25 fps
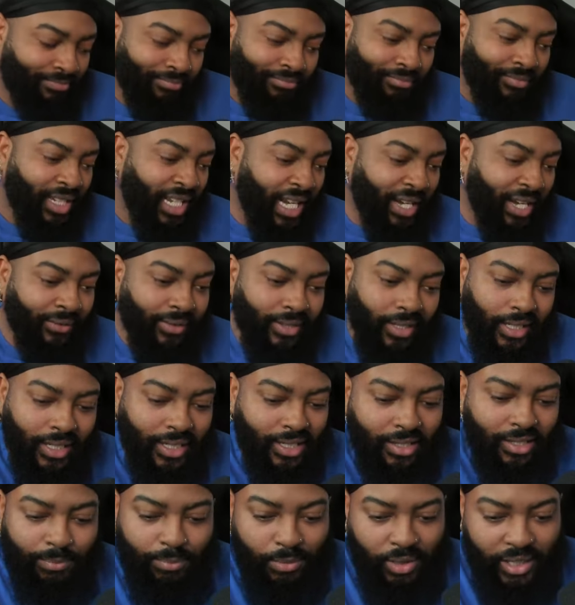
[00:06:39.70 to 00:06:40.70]

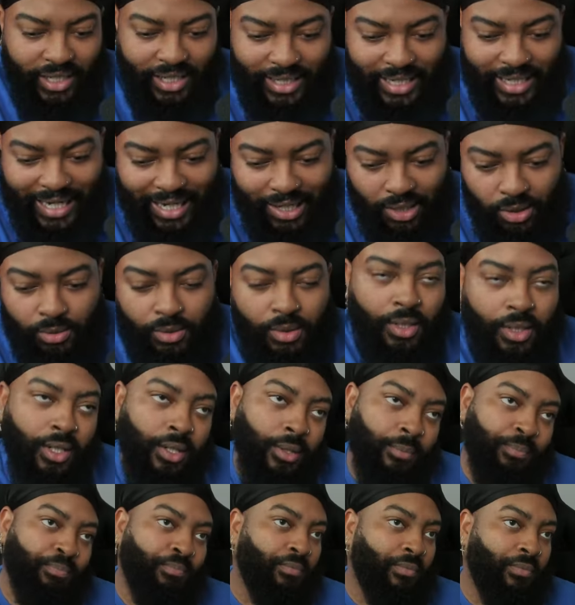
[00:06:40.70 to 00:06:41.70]
Everything's playing out.
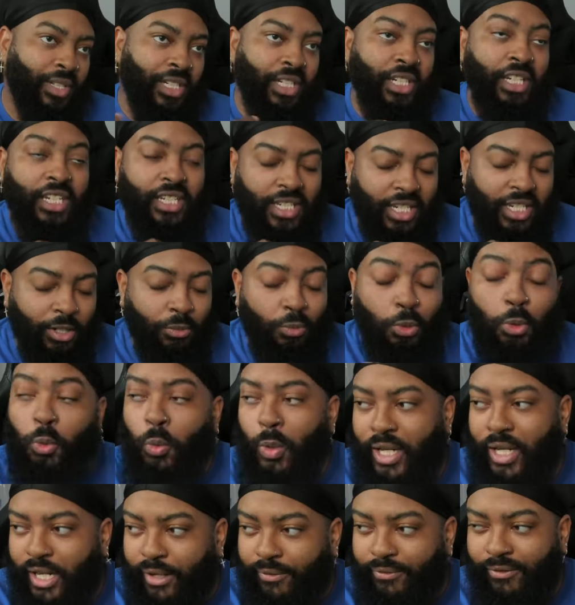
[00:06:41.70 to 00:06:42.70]
He gets hit with
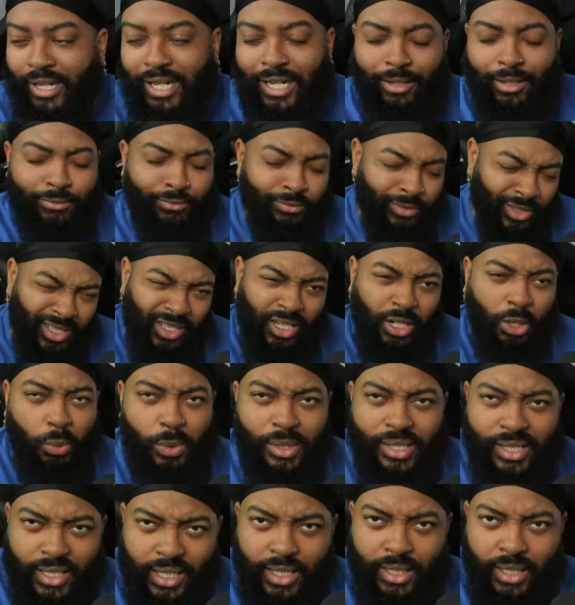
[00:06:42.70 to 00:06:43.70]
one F5. You know
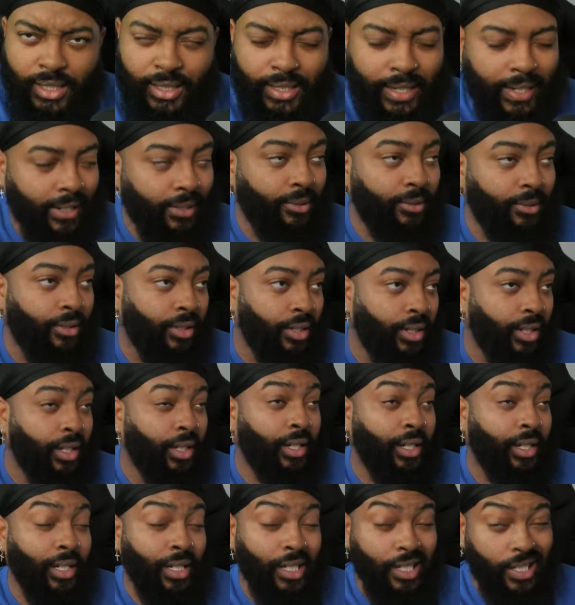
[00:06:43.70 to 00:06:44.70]
he's kicking out.
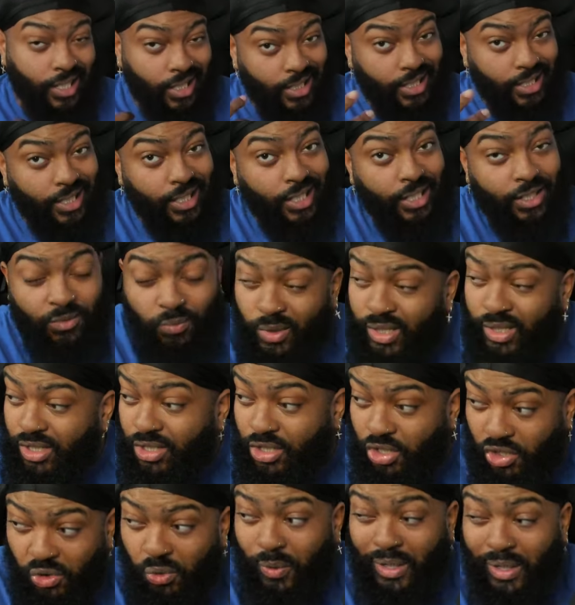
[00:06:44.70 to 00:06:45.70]
He gets hit with
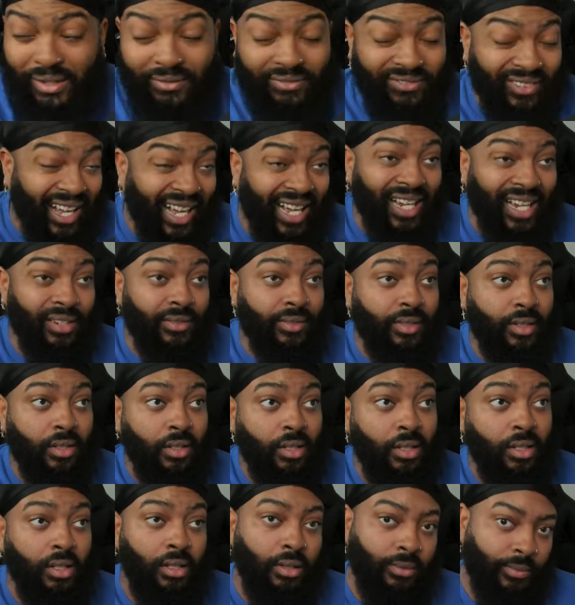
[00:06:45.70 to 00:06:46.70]
two F5s.
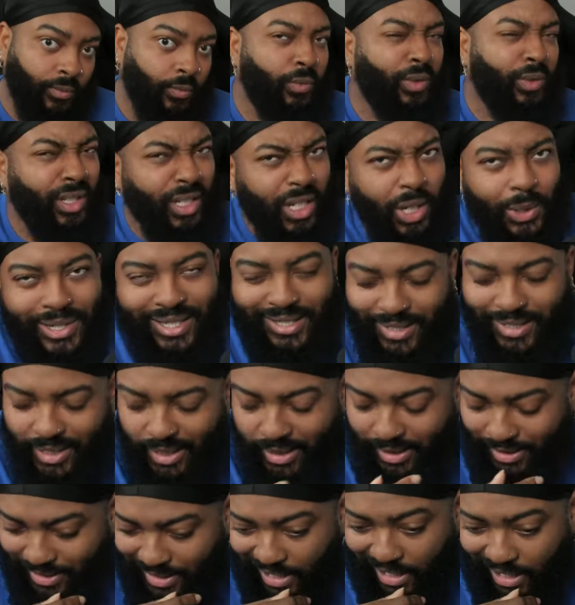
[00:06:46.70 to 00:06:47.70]
We know he's
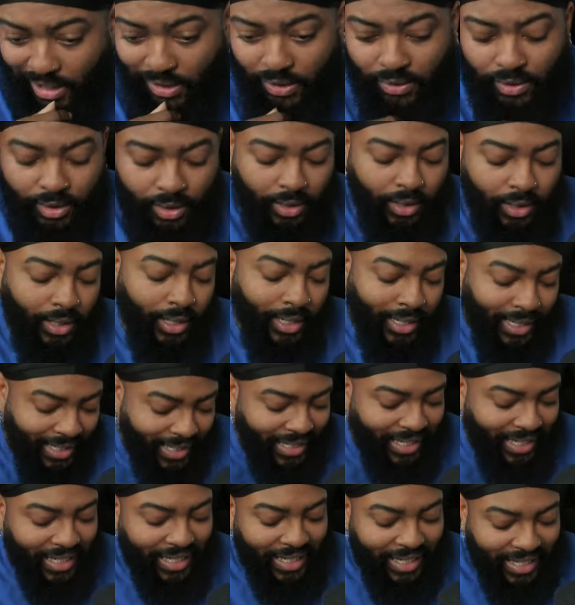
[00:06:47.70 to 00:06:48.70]
kicking out. He
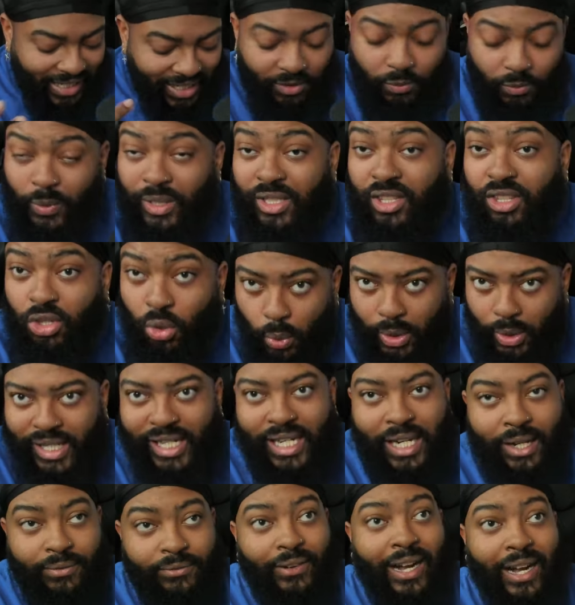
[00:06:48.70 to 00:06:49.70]
get hit with three
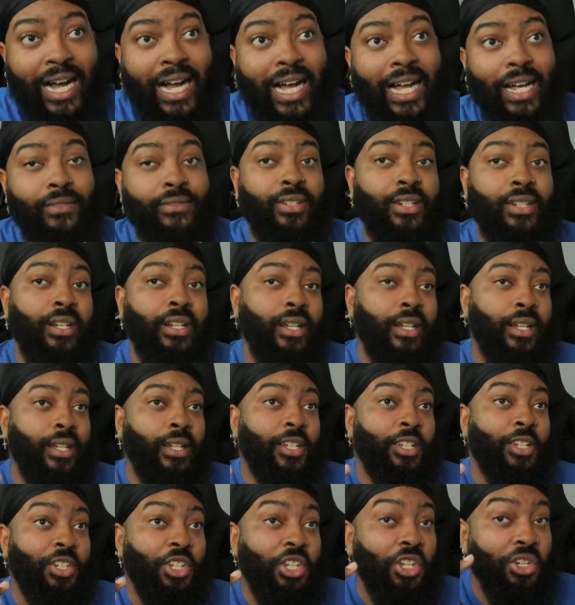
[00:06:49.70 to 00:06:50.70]
F5s.
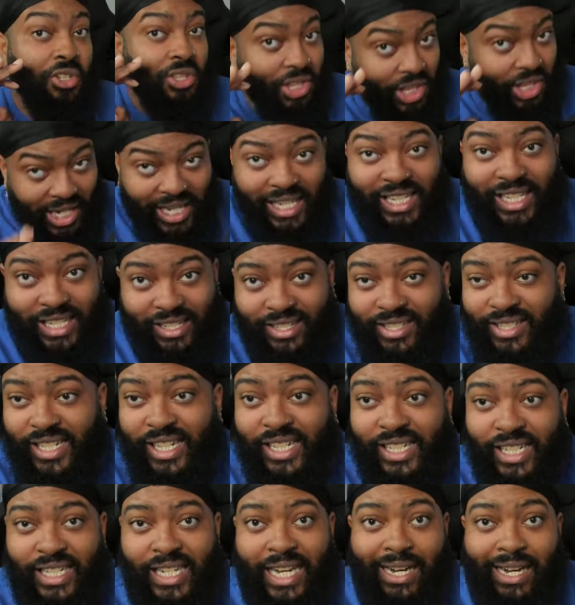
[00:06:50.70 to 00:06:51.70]
You think he's
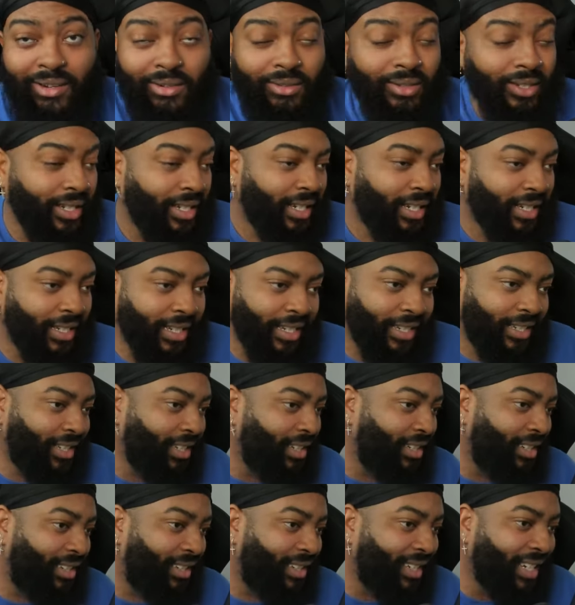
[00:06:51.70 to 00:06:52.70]
kicking out. And this
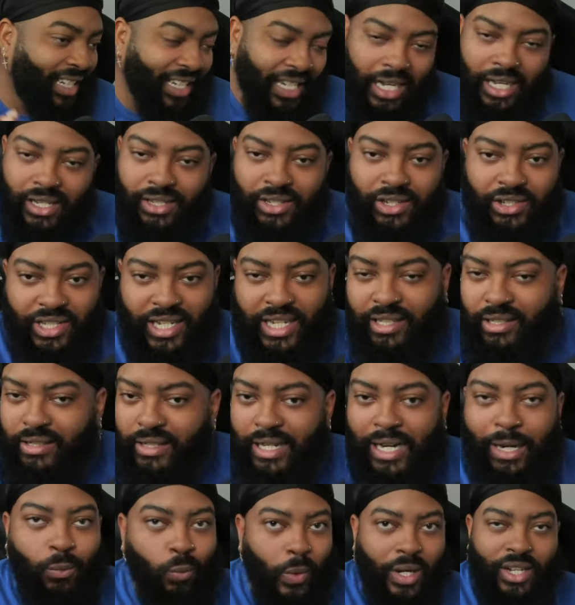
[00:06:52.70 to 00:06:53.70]
is The Undertaker.
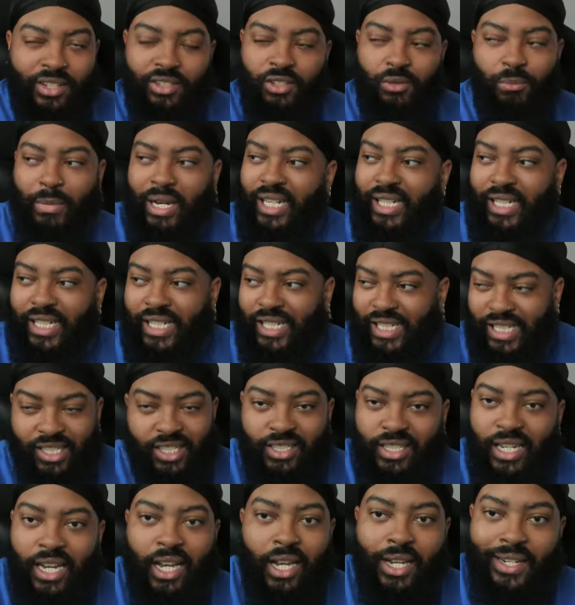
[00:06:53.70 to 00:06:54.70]
At
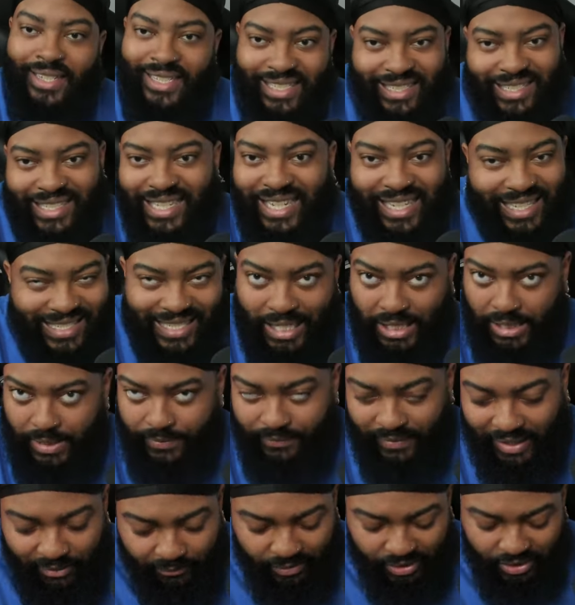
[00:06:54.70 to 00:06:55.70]
WrestleMania, he kicks out of
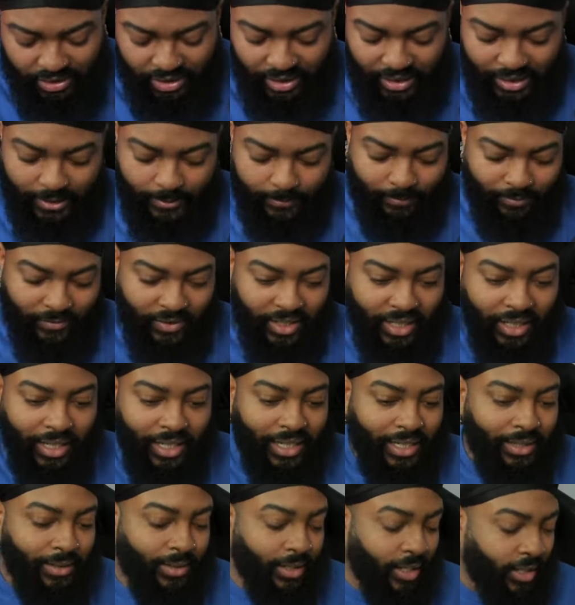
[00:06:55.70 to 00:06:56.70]
everything.
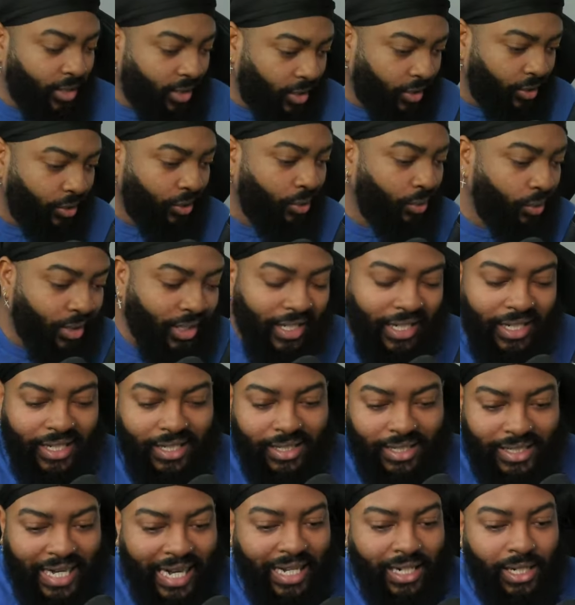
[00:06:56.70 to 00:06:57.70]
The dude
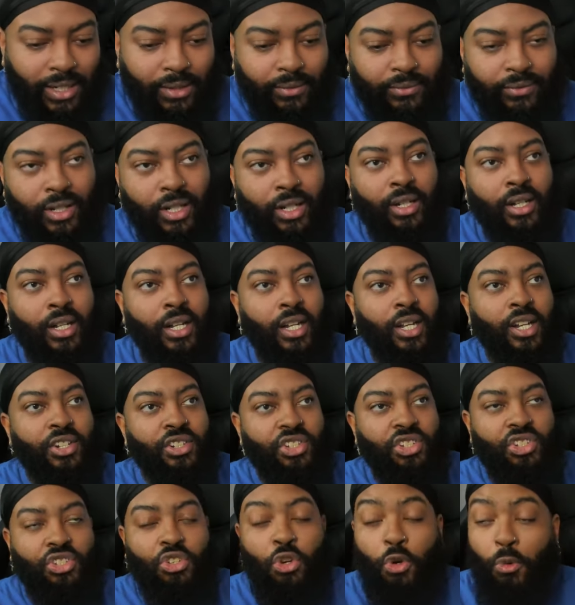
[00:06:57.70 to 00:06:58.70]
kicked out of a
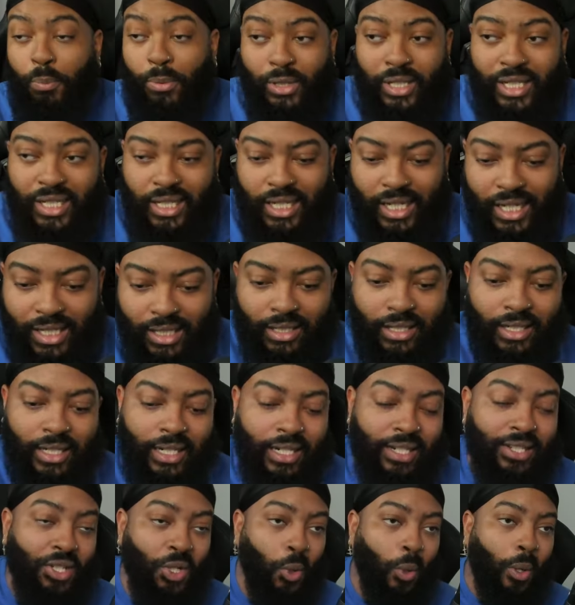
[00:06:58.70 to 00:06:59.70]
super kick
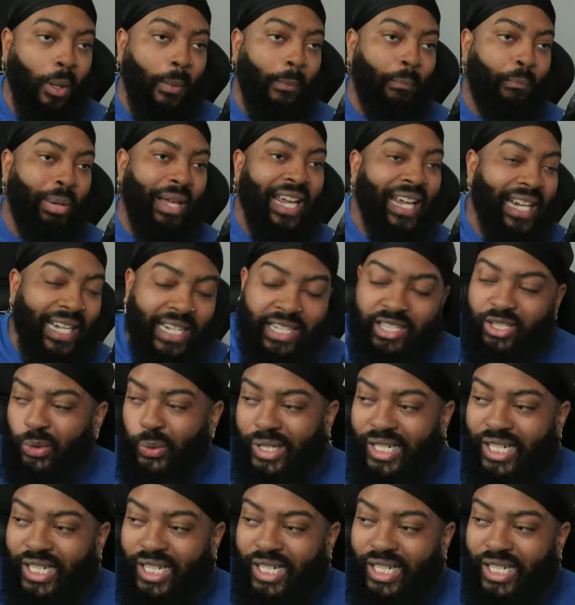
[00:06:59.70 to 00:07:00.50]
into a pedigree